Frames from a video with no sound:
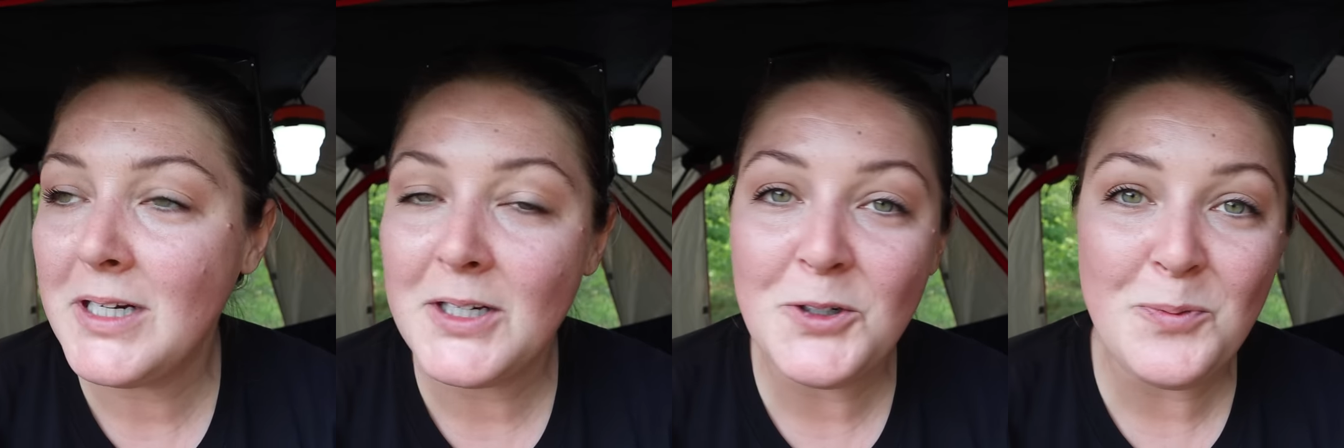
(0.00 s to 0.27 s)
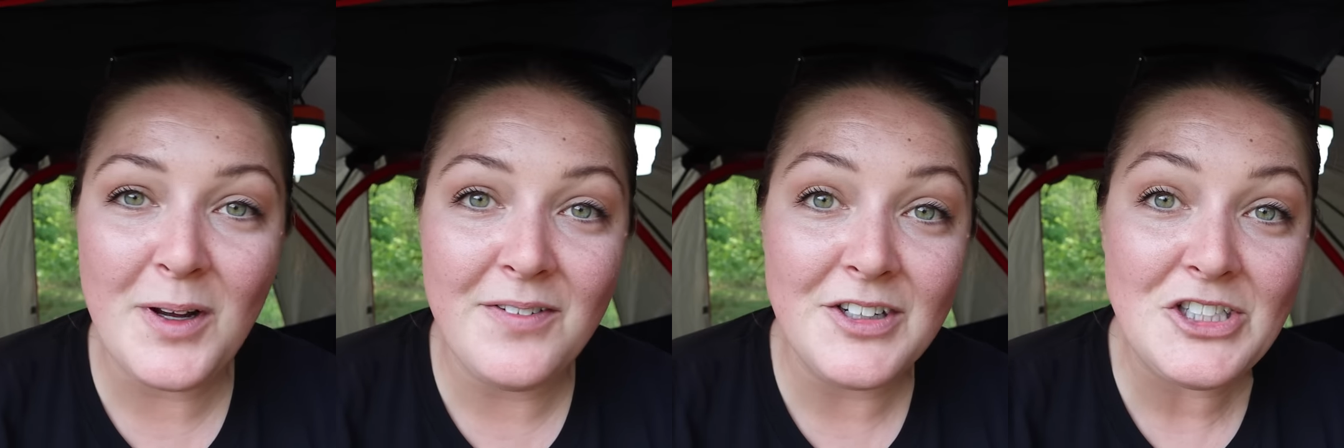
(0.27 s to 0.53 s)

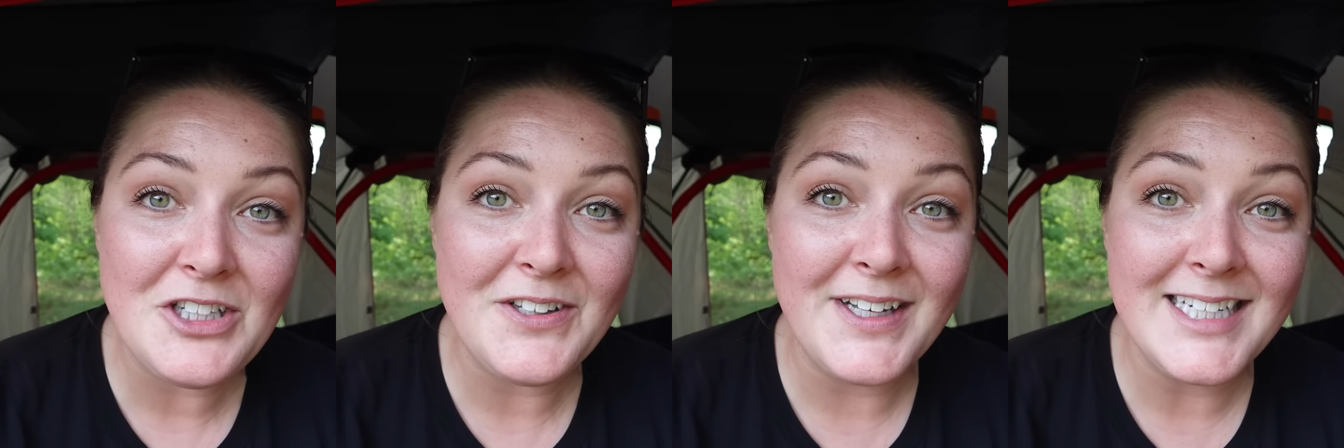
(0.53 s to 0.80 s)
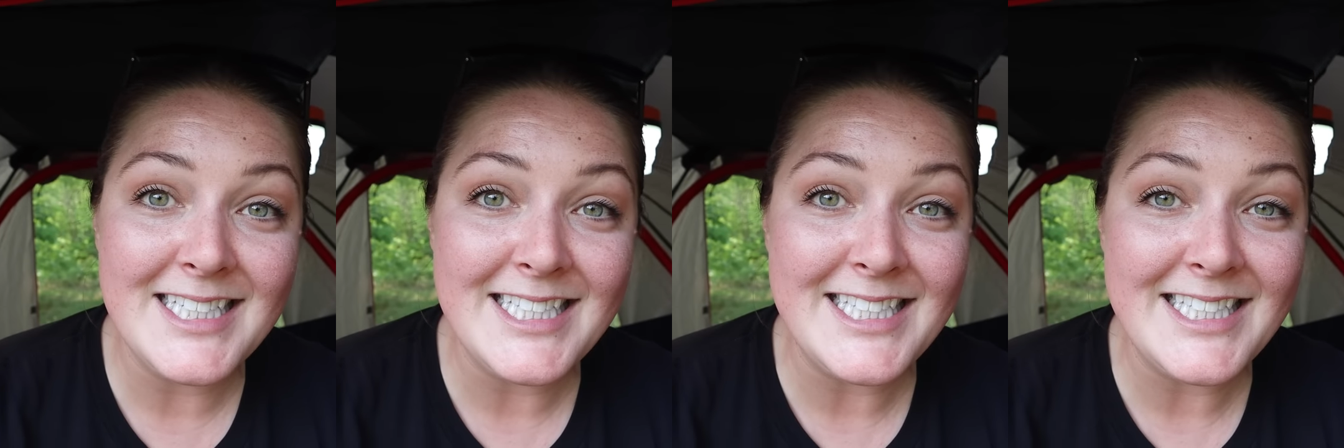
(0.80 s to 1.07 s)
renew my fishing
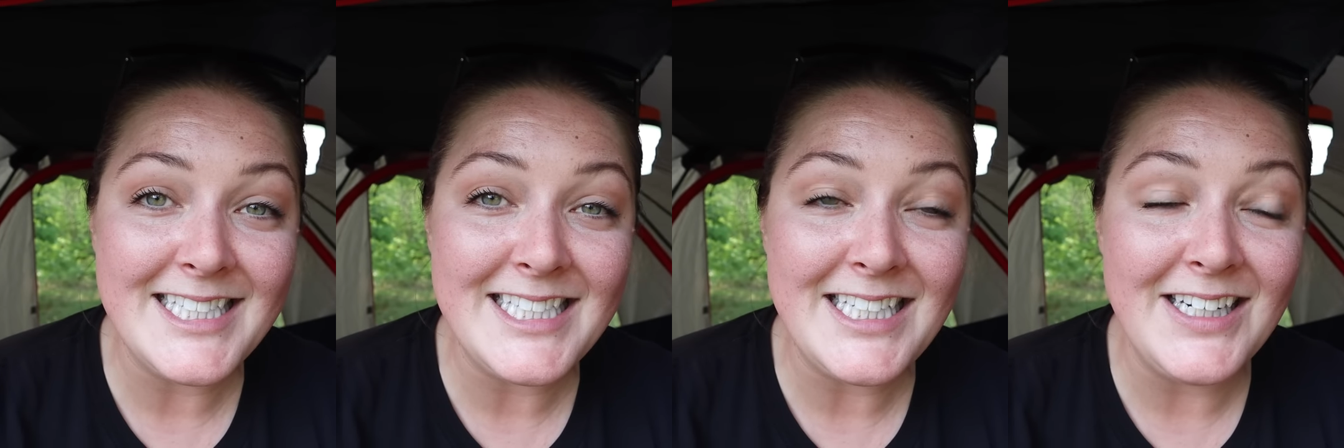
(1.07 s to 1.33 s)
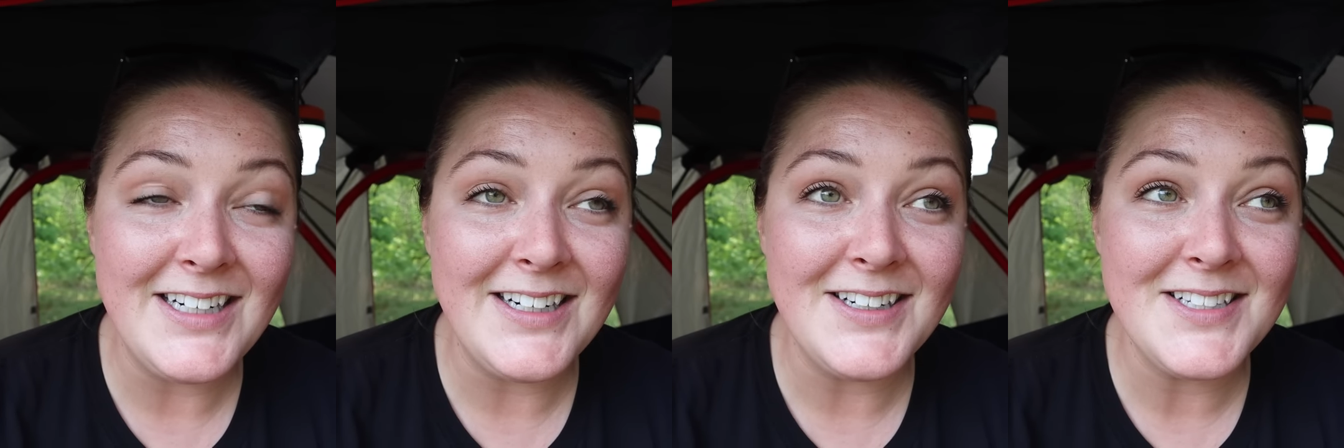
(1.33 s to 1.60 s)
license this
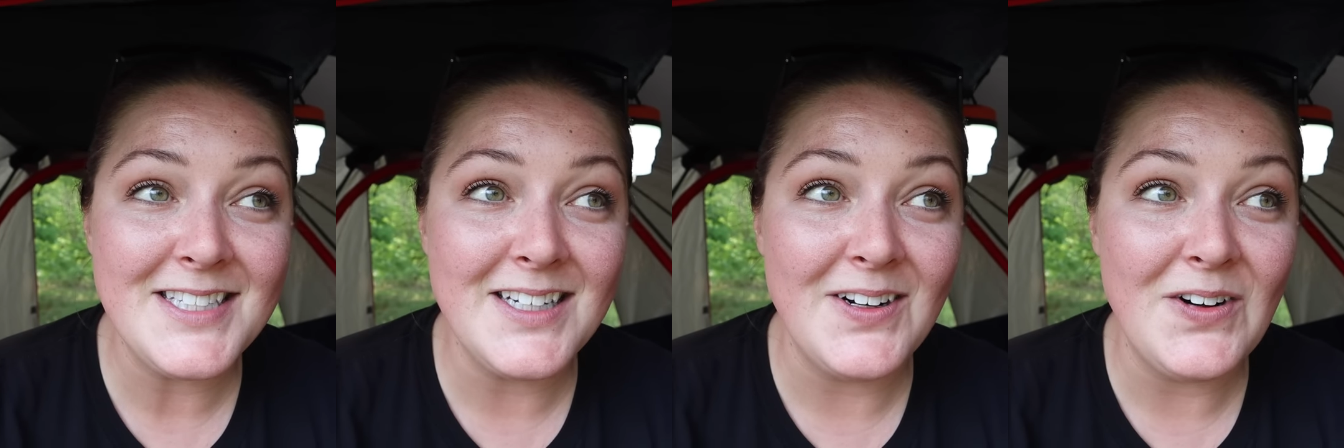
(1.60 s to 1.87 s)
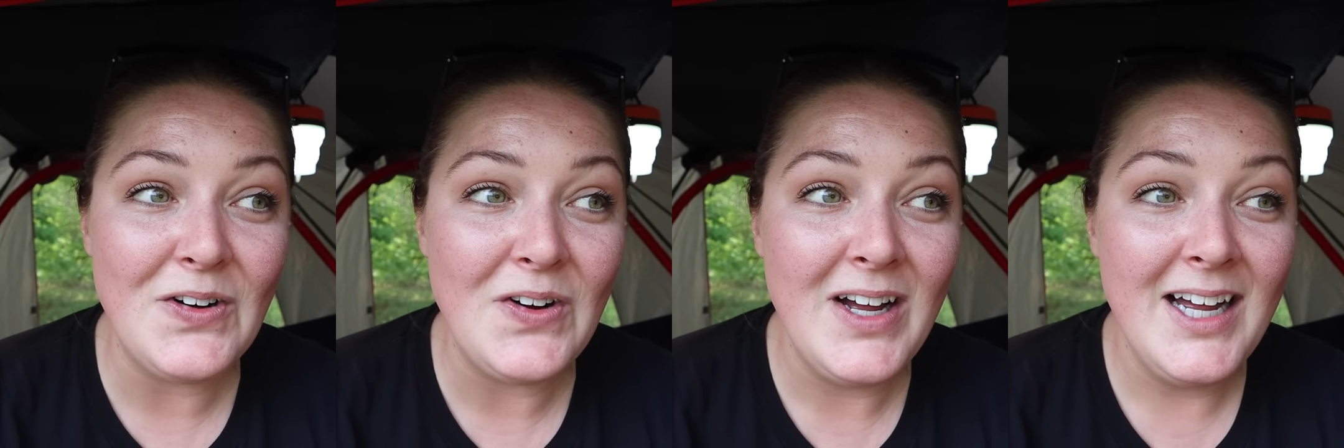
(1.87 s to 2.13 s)
year,
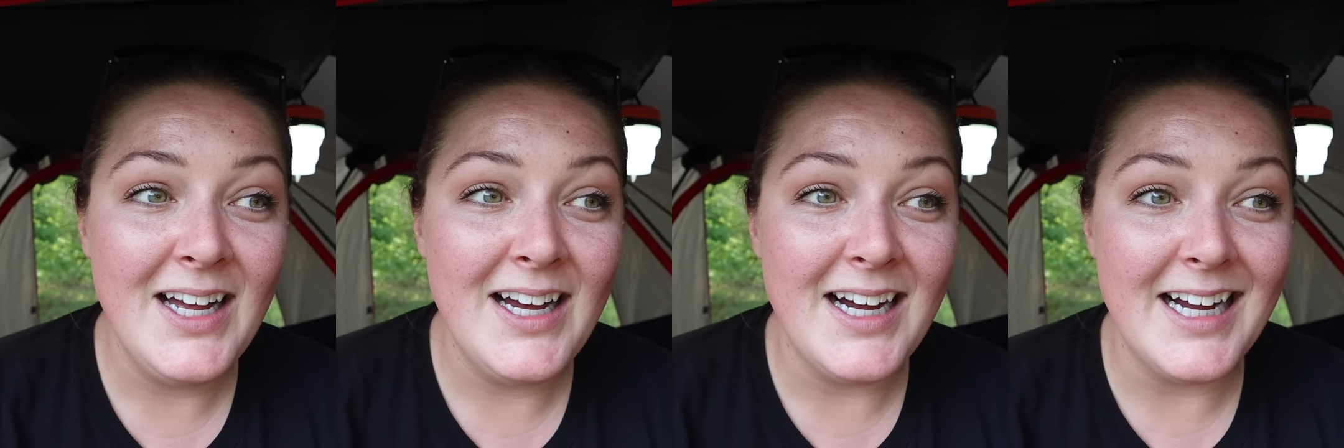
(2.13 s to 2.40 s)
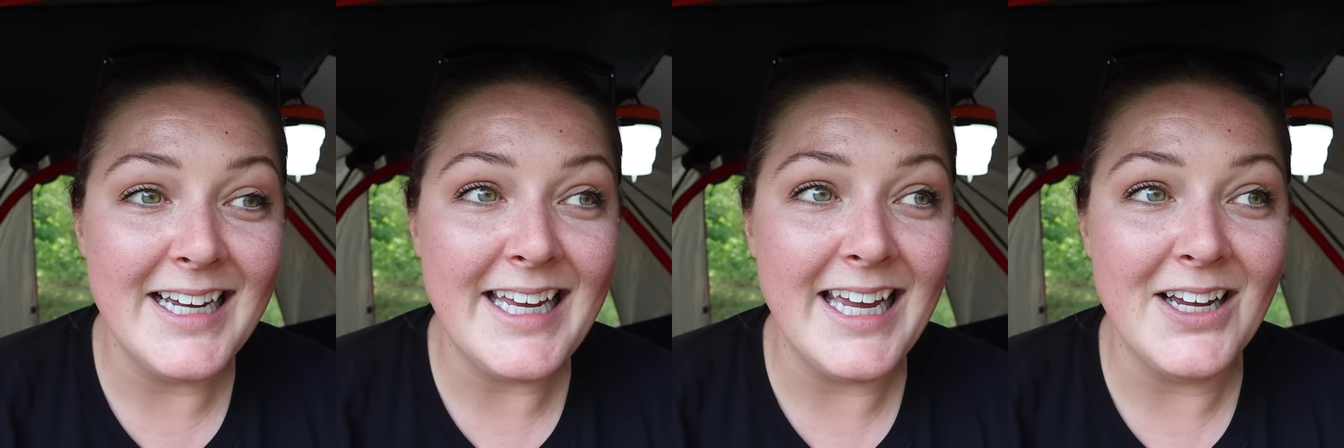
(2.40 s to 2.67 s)
so
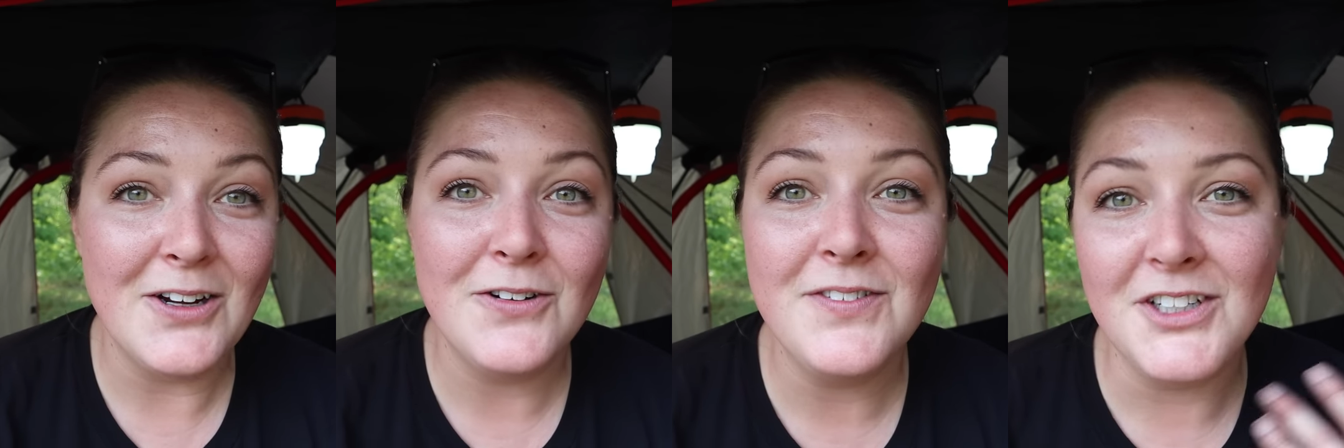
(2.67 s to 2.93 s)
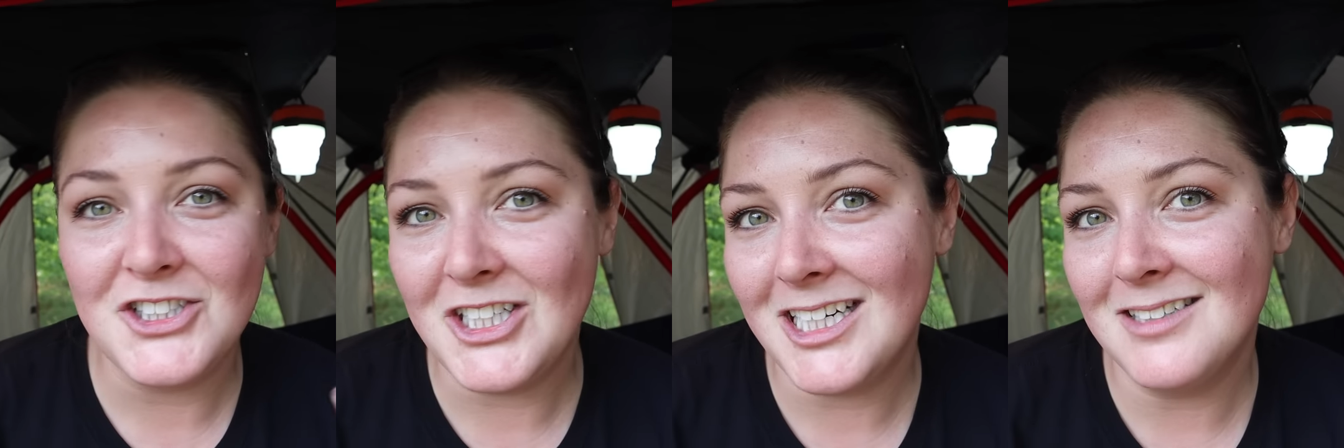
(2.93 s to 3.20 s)
I can't go
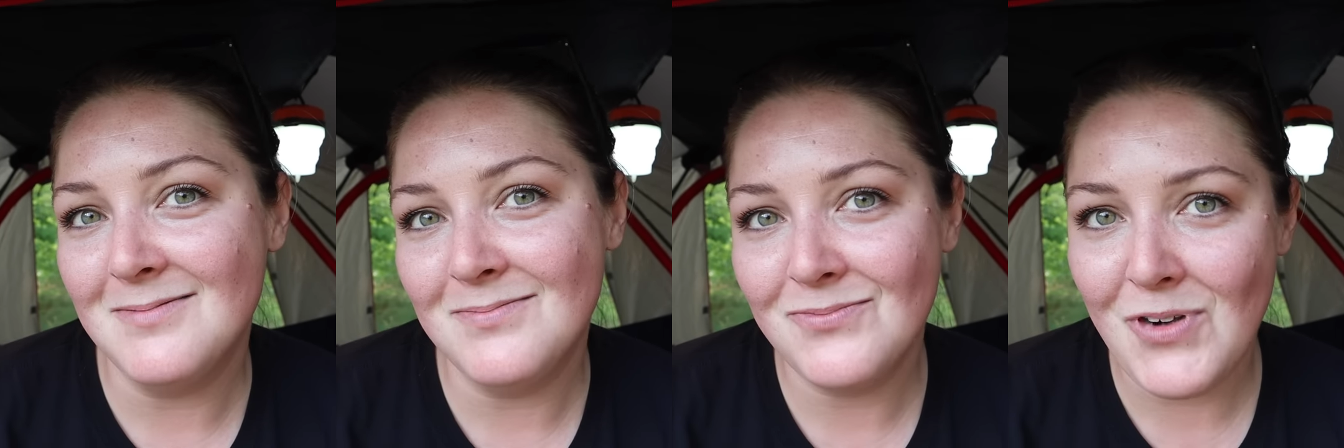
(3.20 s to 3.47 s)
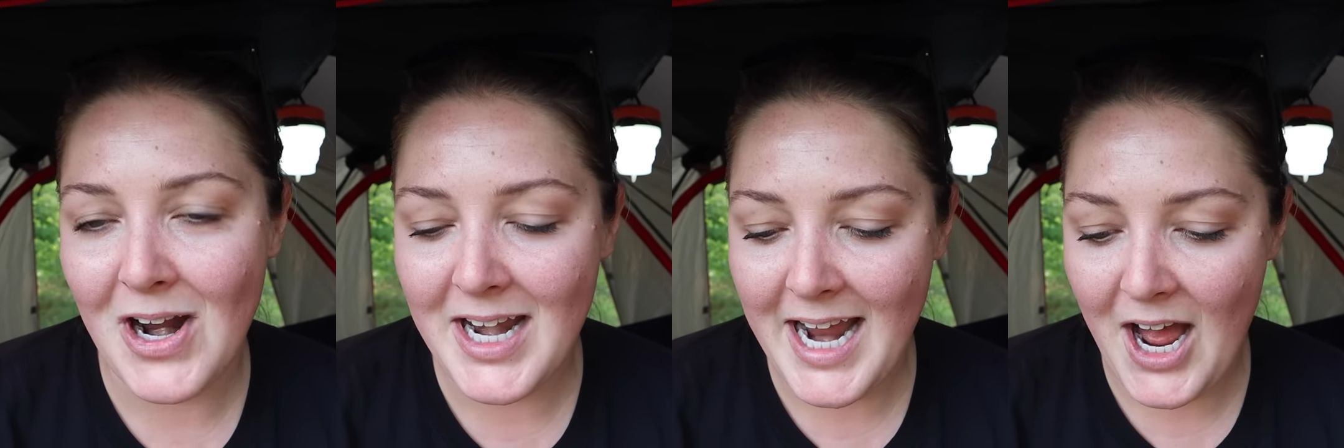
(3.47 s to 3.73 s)
fishing
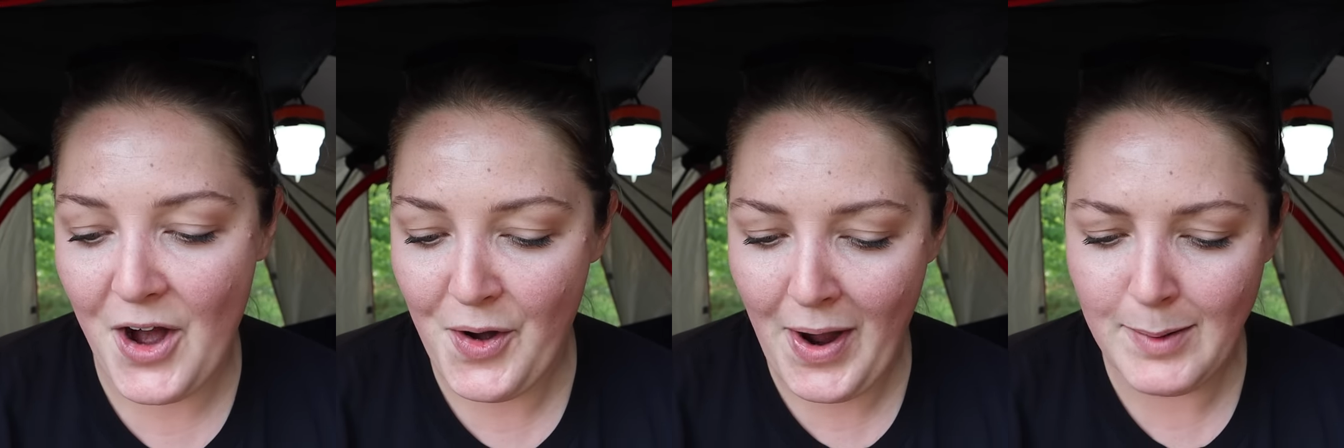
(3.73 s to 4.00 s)
right now.